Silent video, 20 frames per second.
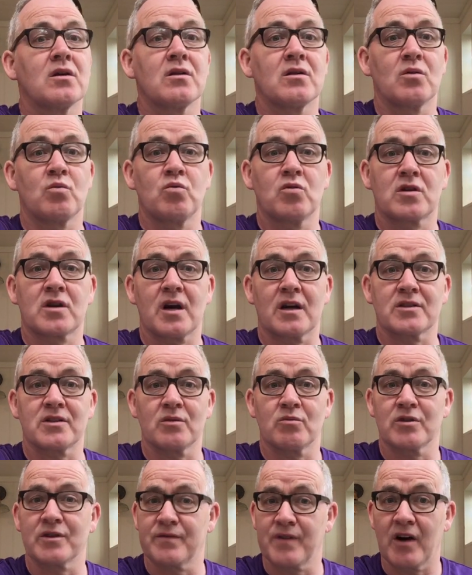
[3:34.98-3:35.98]
The
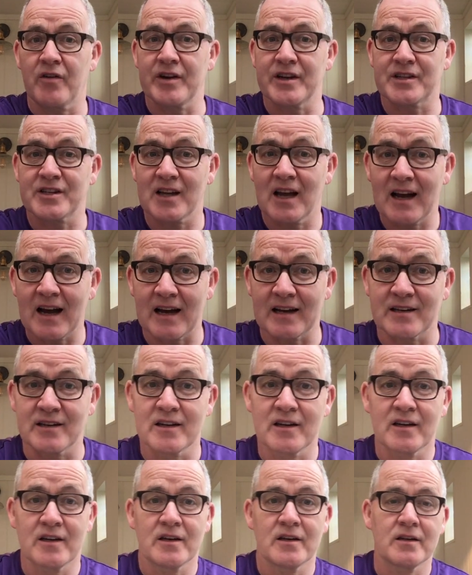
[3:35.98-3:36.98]
woodcutter was very sad
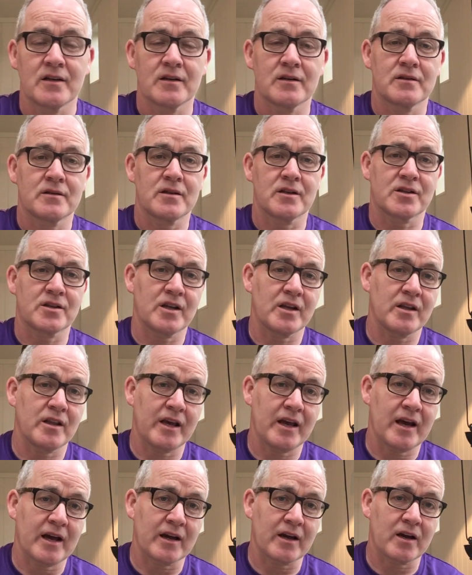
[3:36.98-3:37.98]
to see
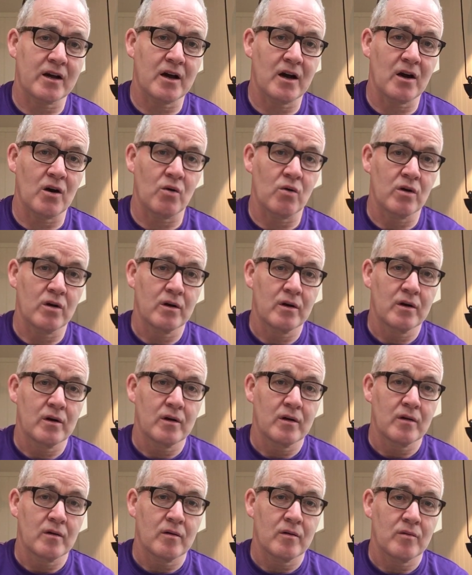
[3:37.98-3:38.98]
the egg go,
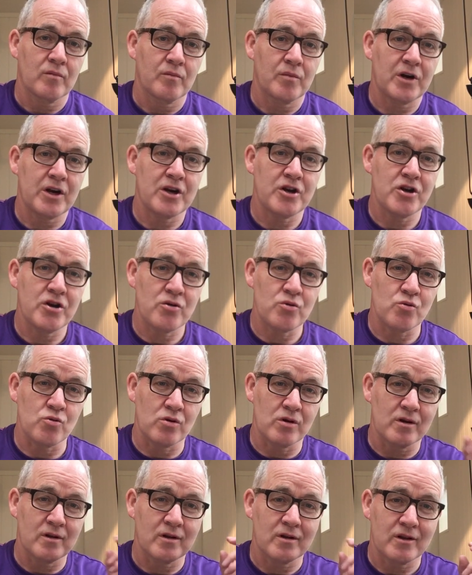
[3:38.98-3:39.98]
but he knew
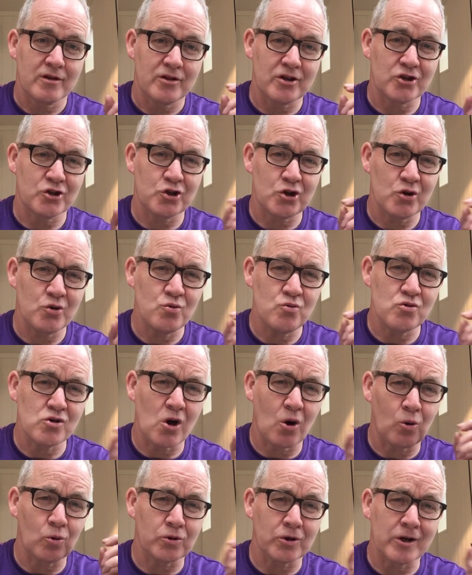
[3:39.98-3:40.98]
that two
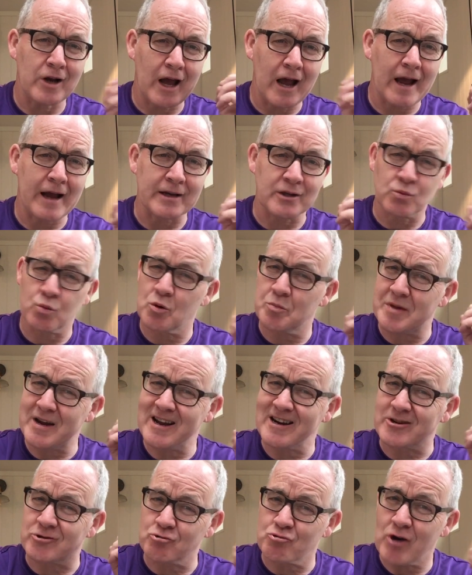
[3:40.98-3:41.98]
golden eggs would be
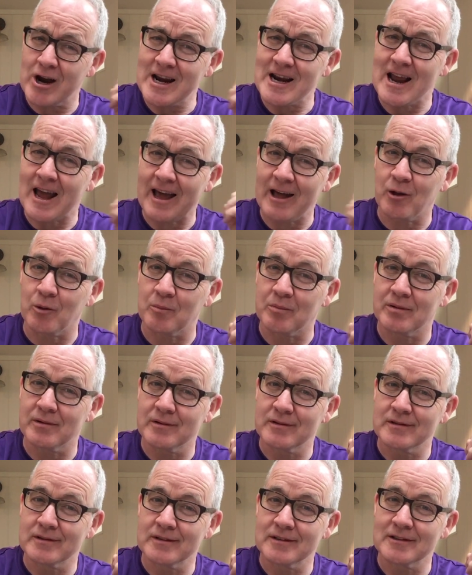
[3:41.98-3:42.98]
a great help
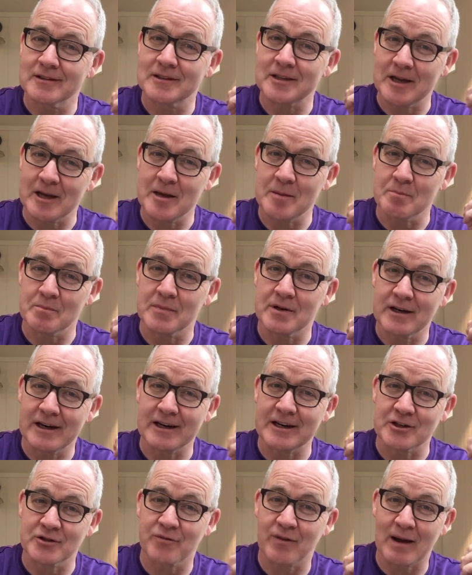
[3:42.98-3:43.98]
to him
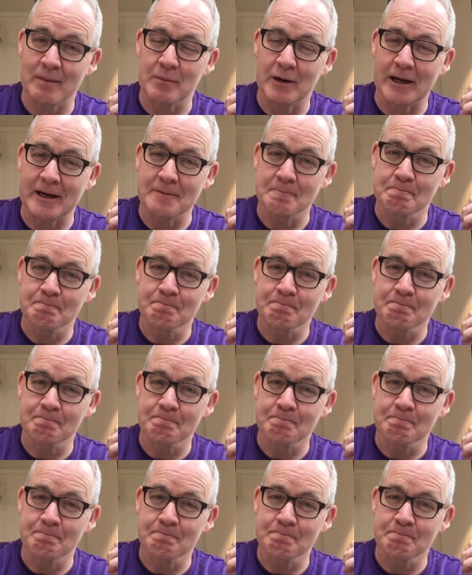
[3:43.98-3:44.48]
and his family.